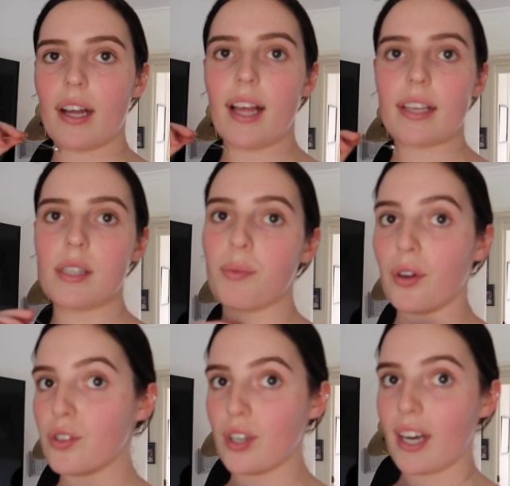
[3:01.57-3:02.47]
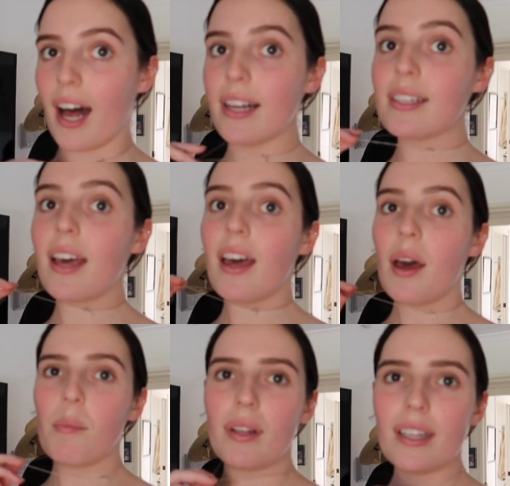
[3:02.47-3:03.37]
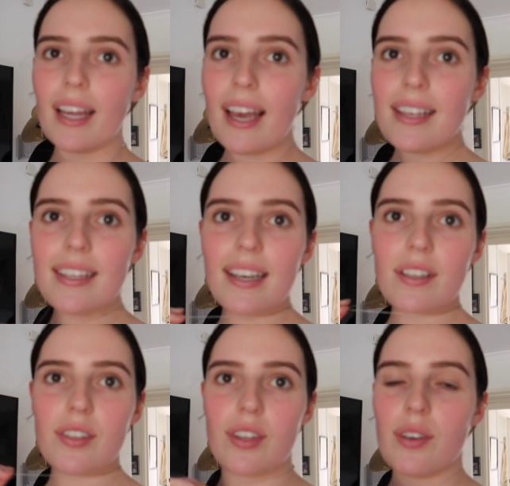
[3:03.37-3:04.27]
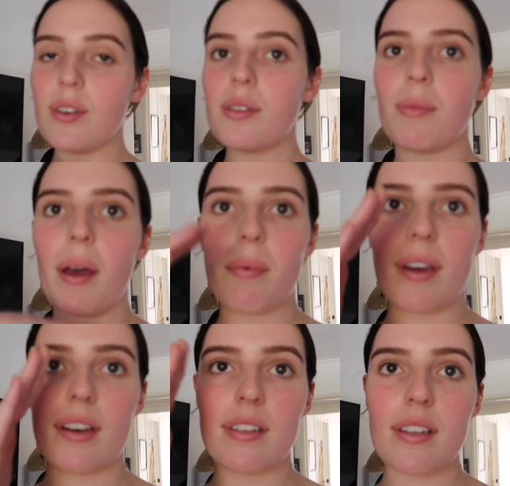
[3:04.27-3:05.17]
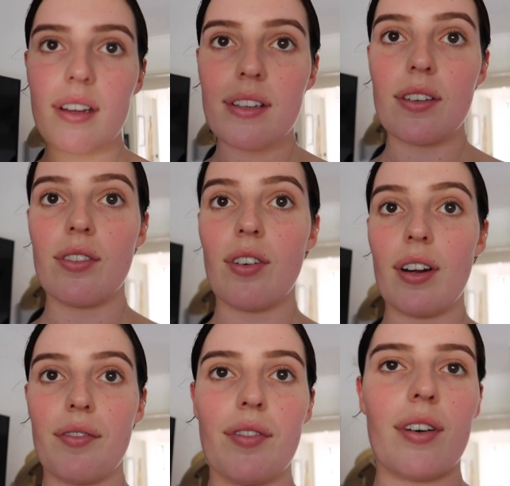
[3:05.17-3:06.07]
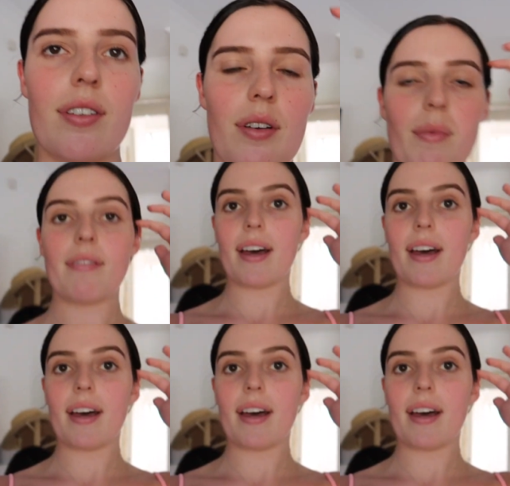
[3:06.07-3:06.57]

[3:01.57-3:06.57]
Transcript: I last spoke to you guys. Please excuse my appearance. It's not even focused on my